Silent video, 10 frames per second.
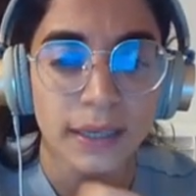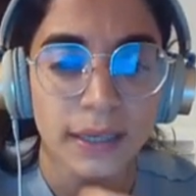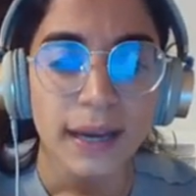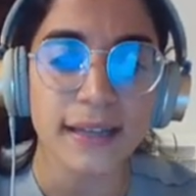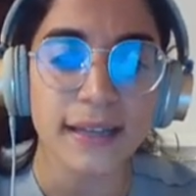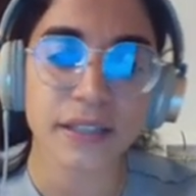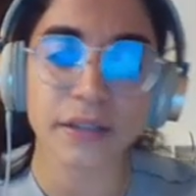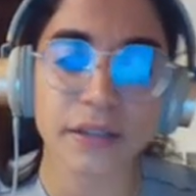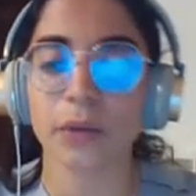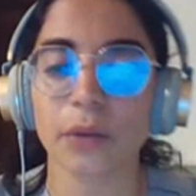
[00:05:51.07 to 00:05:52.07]
I'm going to
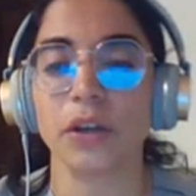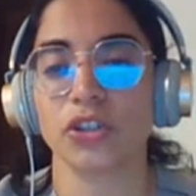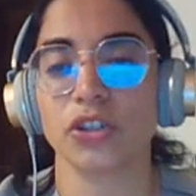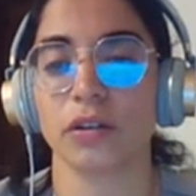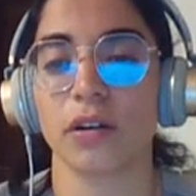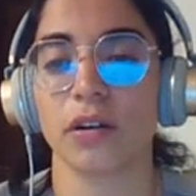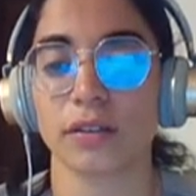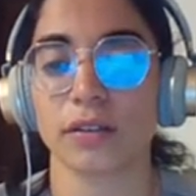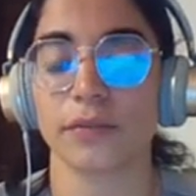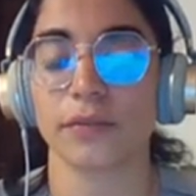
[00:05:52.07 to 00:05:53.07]
ask you a question,
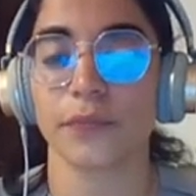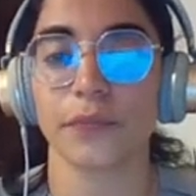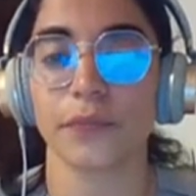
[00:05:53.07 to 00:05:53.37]
guys.